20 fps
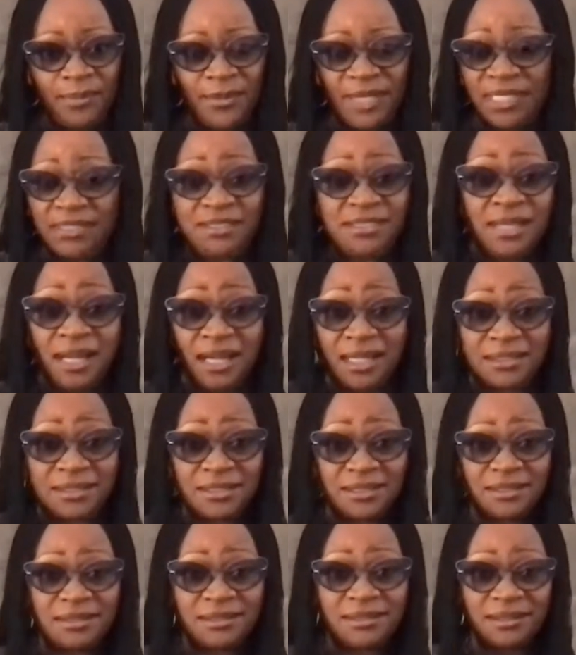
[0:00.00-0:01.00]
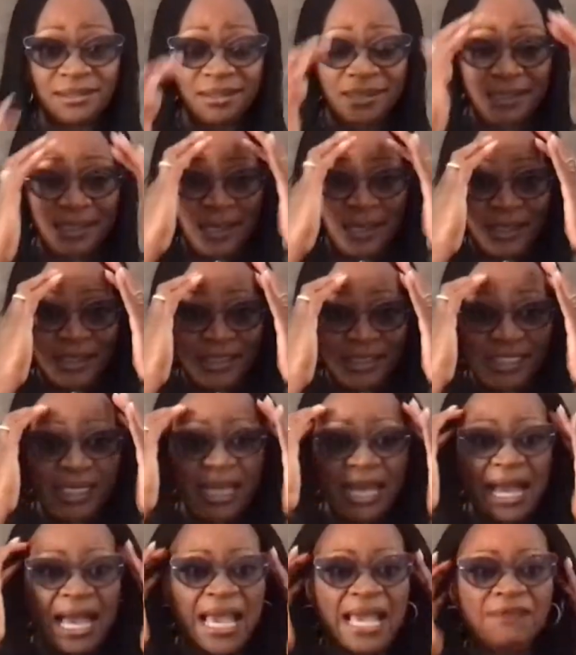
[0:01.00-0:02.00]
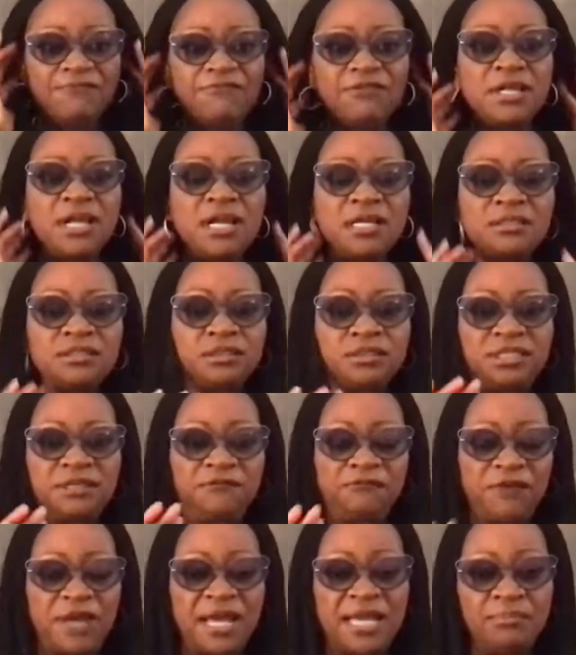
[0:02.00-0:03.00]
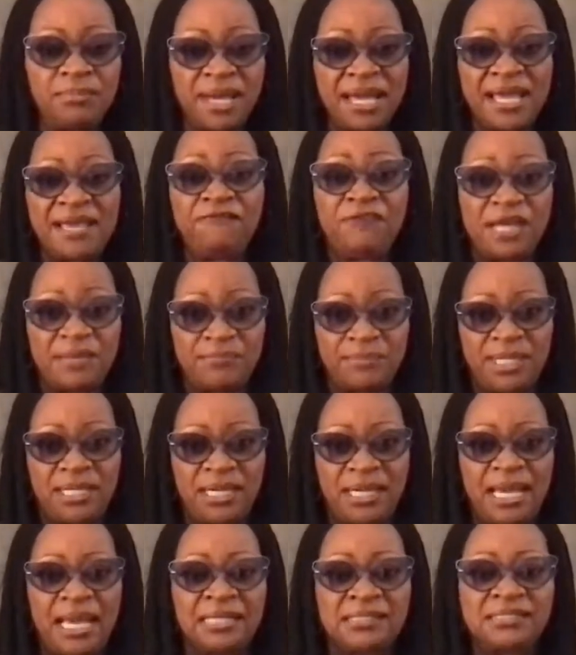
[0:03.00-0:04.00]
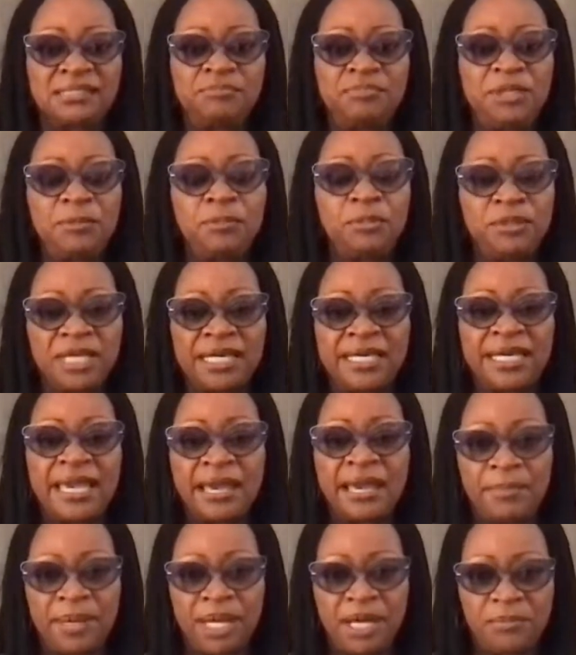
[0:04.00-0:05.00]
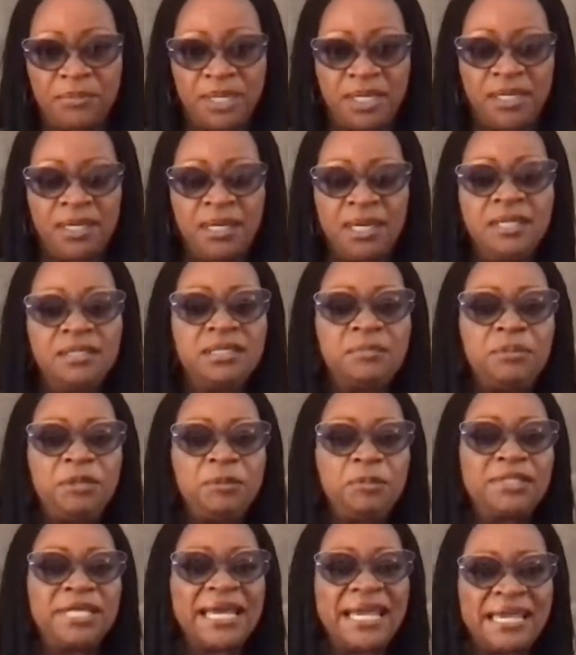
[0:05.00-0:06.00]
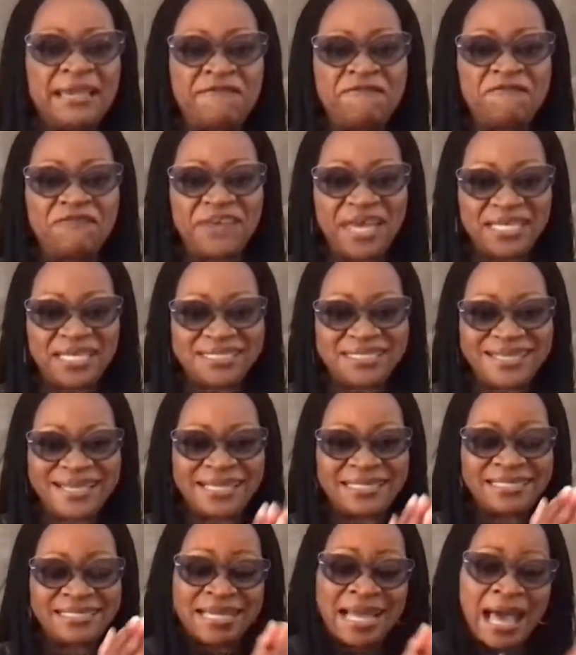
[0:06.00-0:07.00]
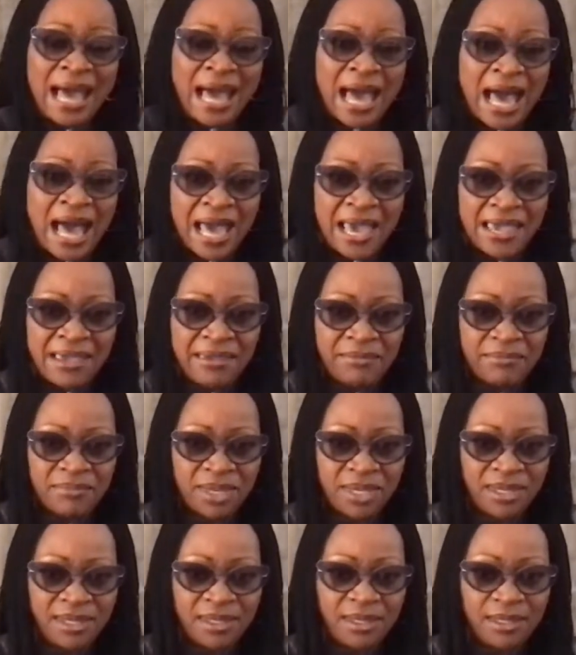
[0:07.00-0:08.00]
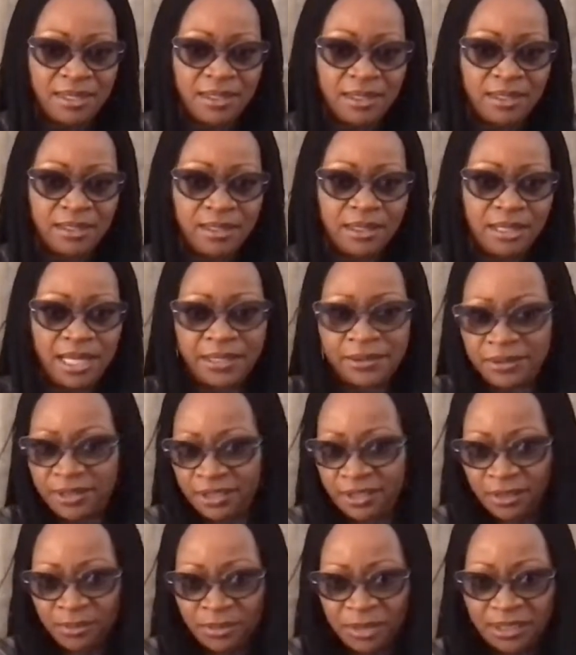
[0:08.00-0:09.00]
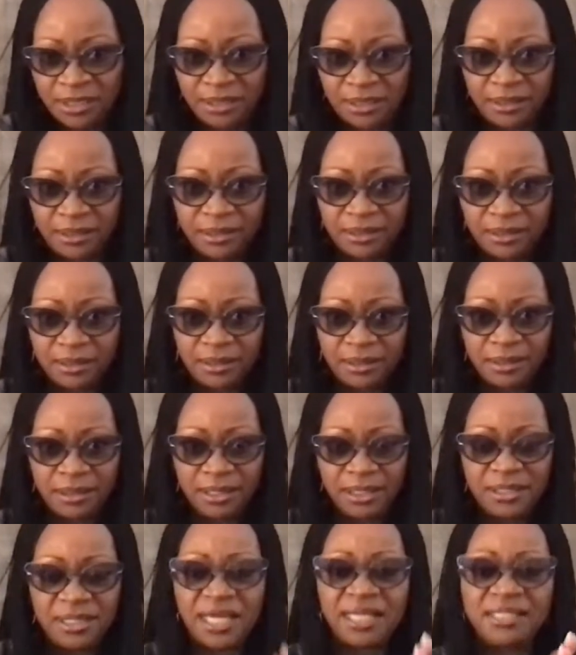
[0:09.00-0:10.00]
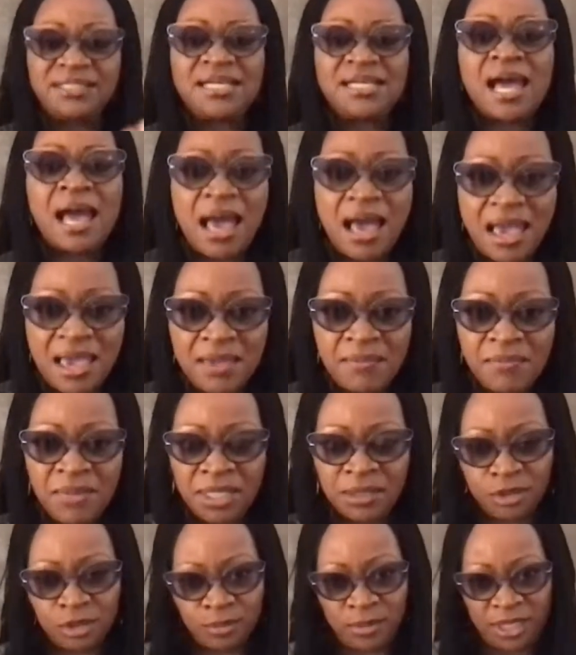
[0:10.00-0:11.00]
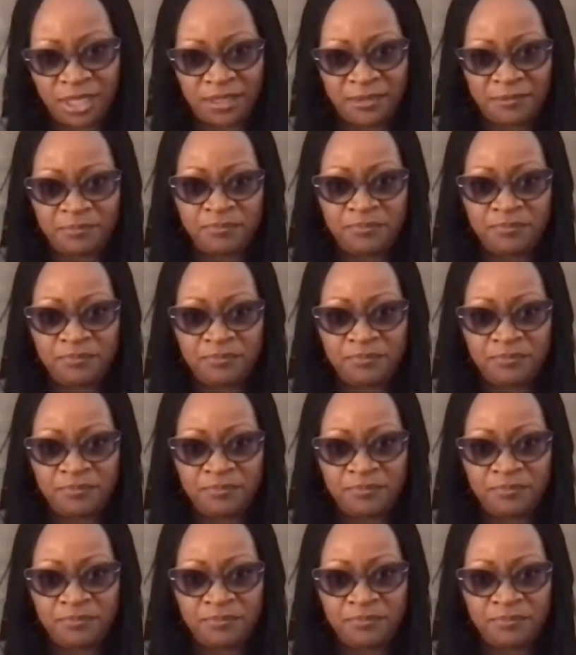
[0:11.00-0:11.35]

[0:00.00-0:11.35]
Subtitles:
It's not. See, I have learned to define my family as the people that care about me, the people that invest their time. I don't need your money. Their time into me.